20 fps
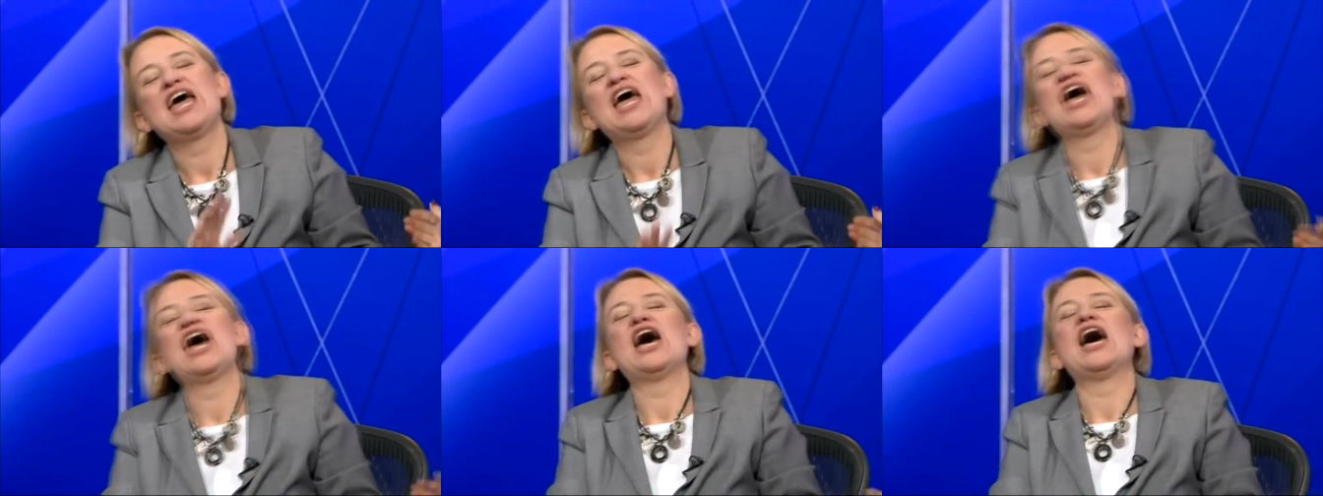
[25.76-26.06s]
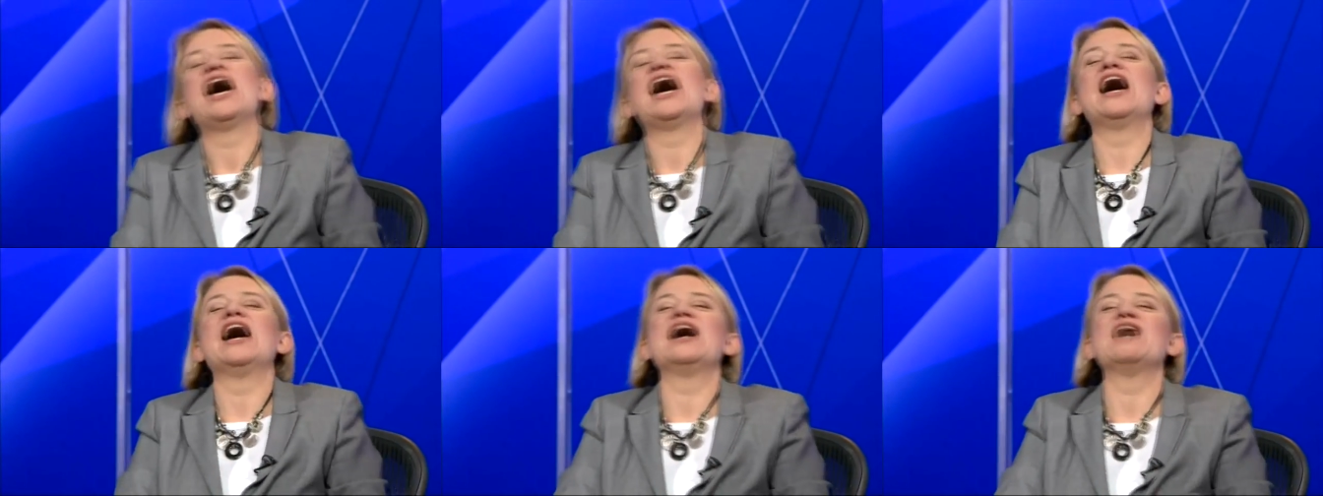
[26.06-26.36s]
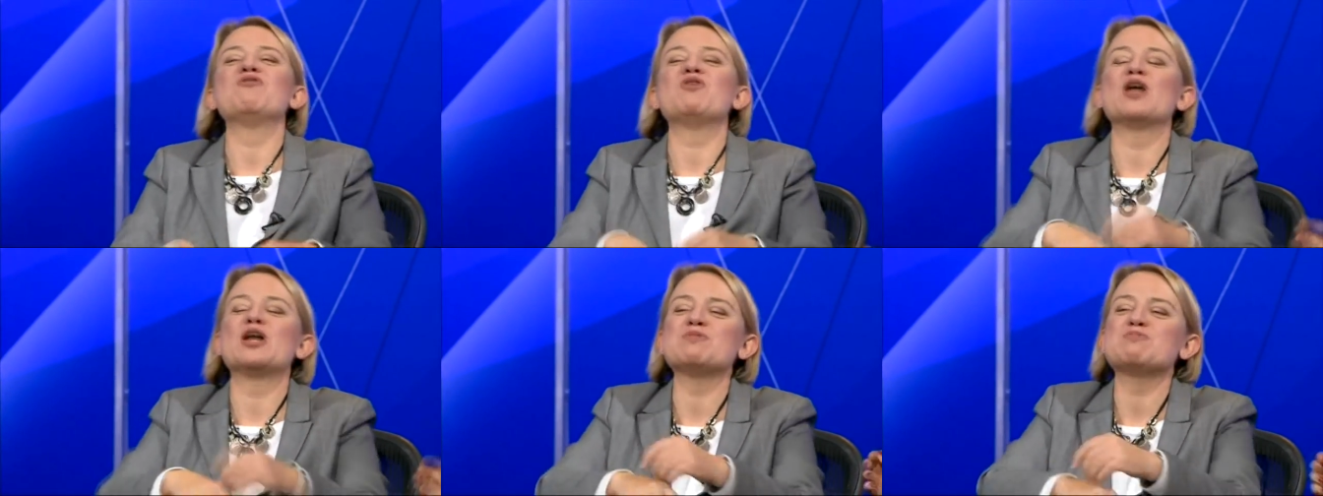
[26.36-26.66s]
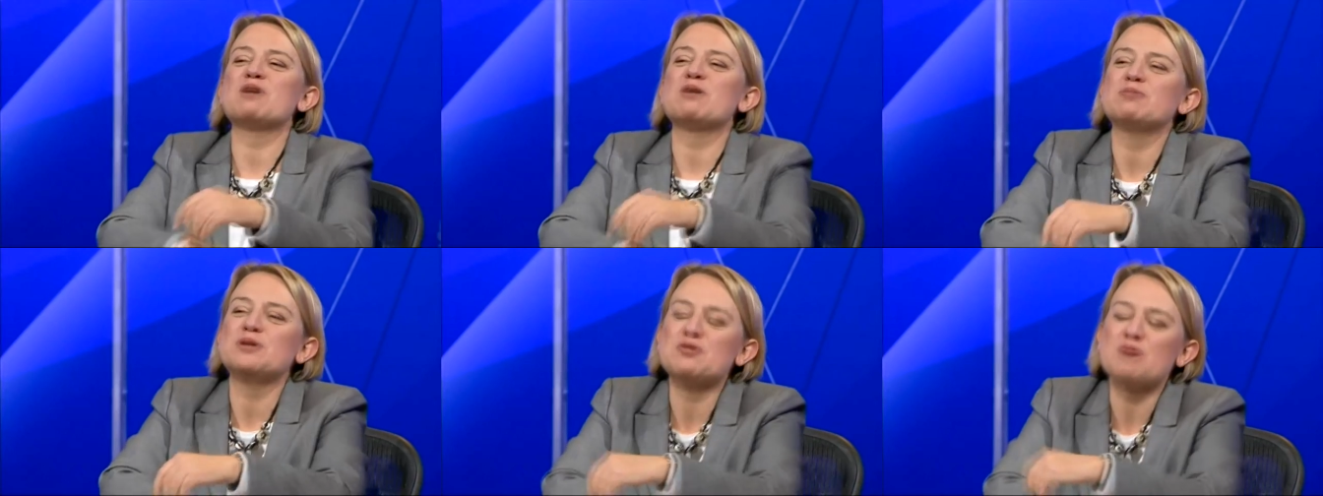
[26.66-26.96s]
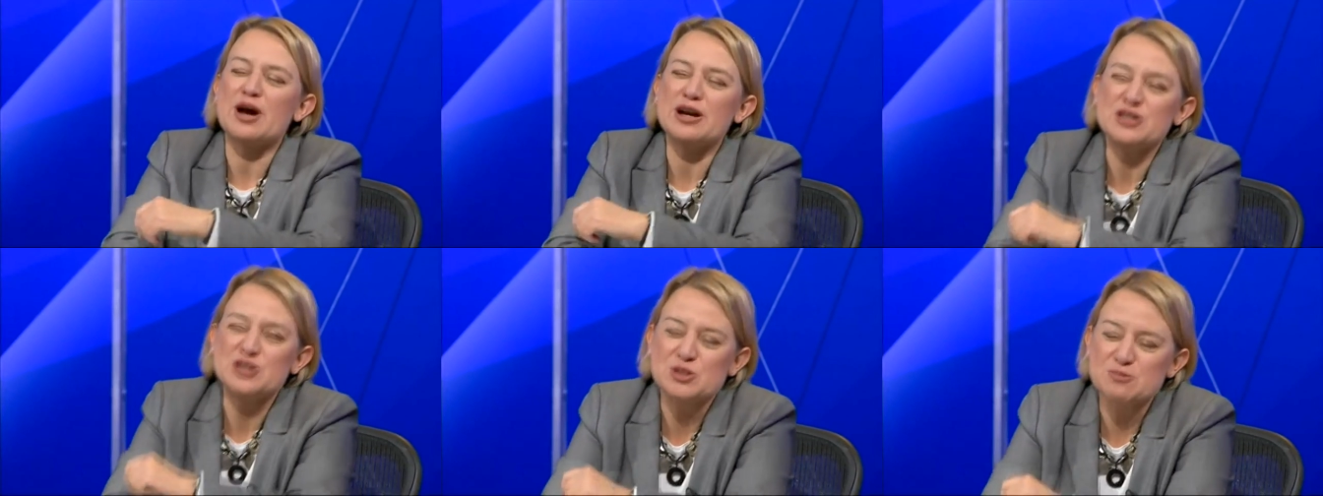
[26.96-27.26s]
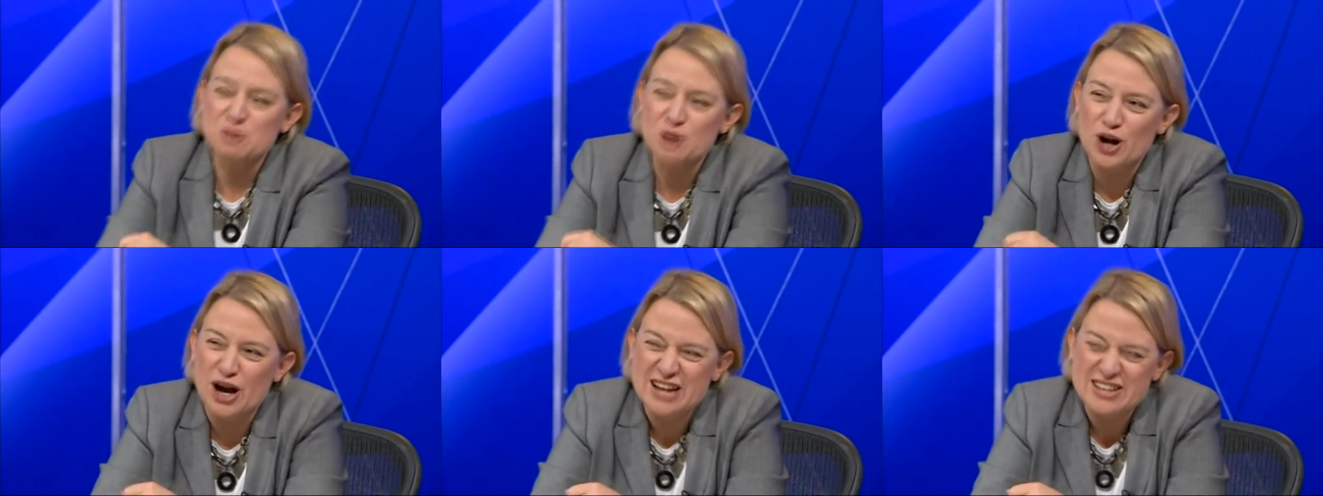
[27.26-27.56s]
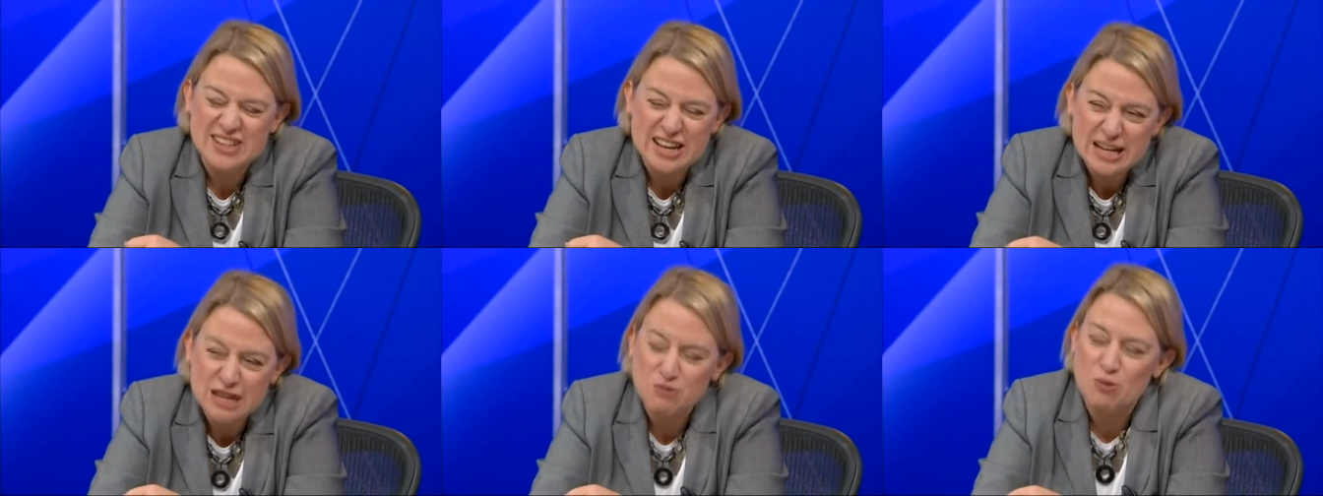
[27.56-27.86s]
Uh, uh, well, it probably won't
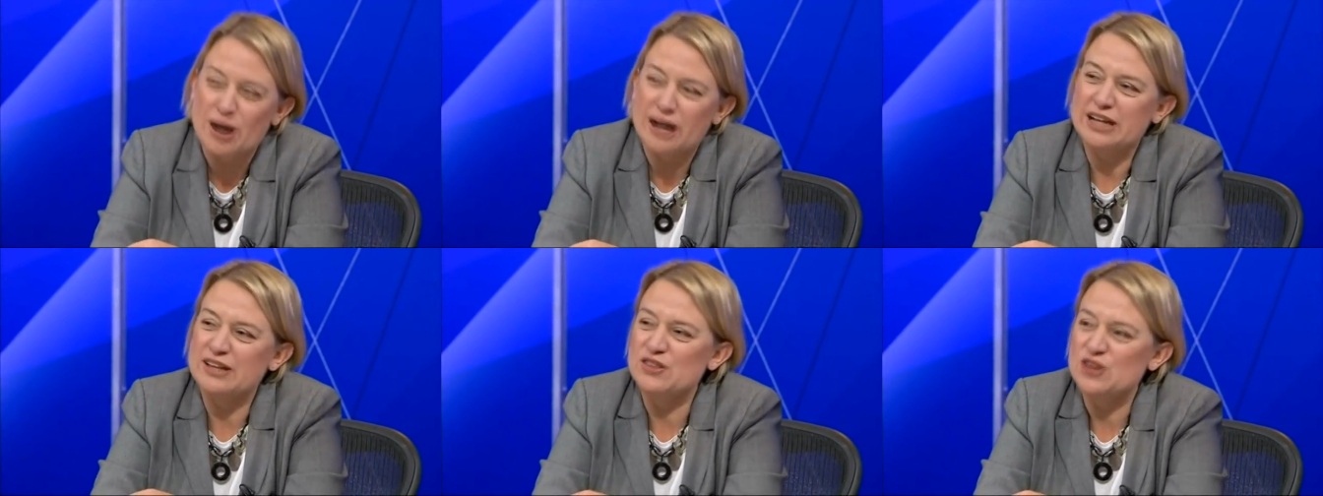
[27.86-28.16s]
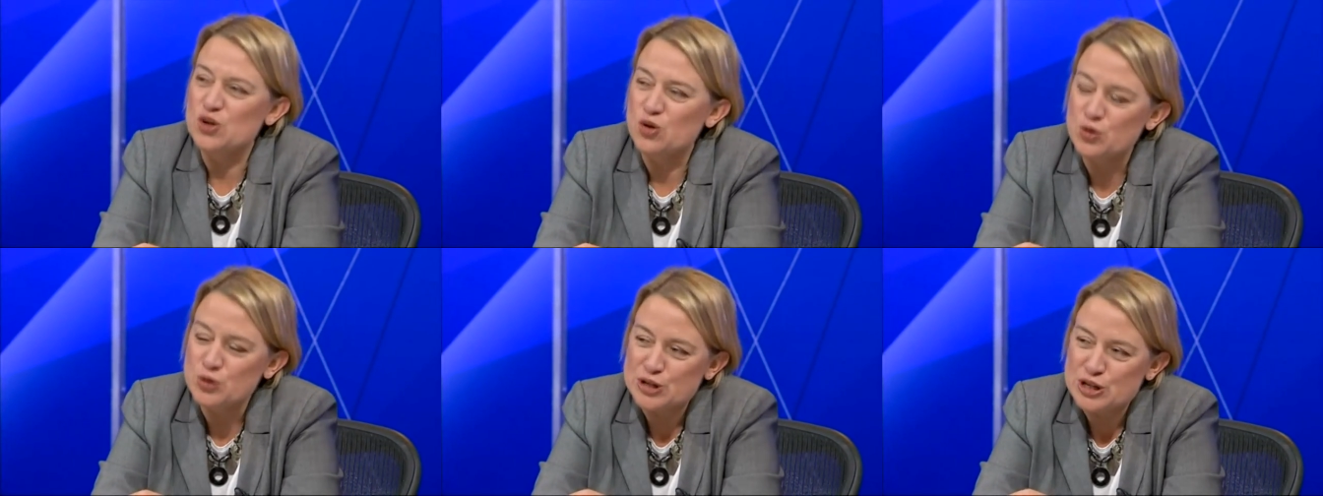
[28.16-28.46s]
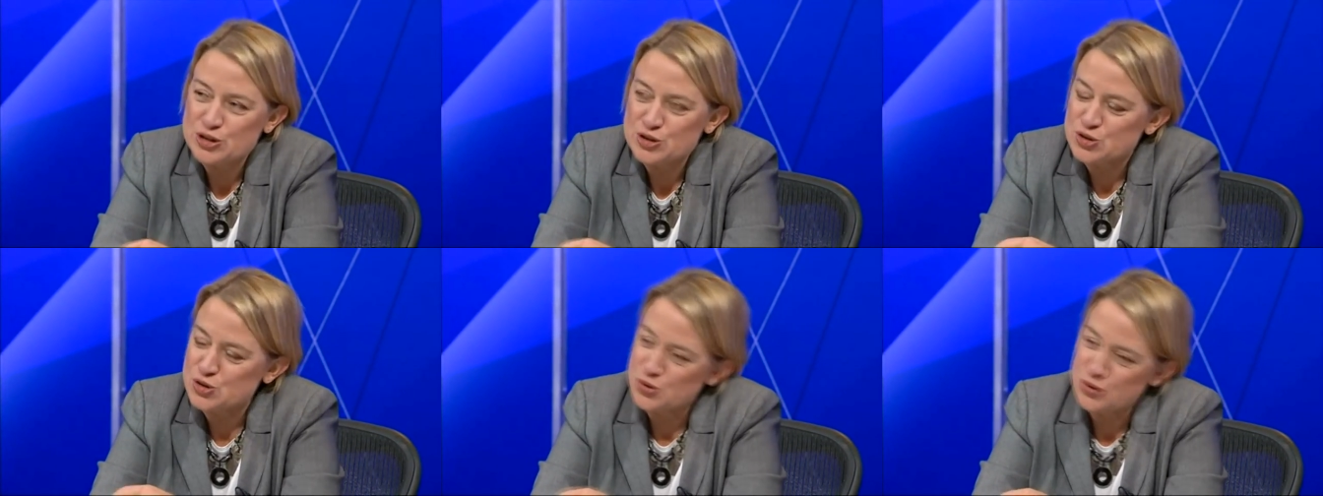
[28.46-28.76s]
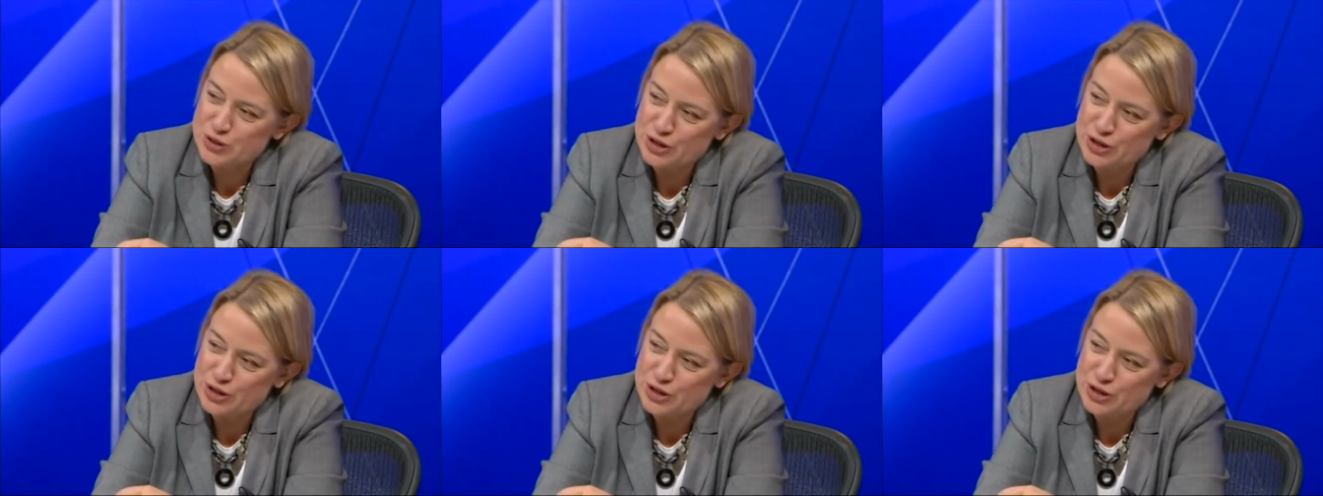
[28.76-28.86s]
surprise anyone in the audience or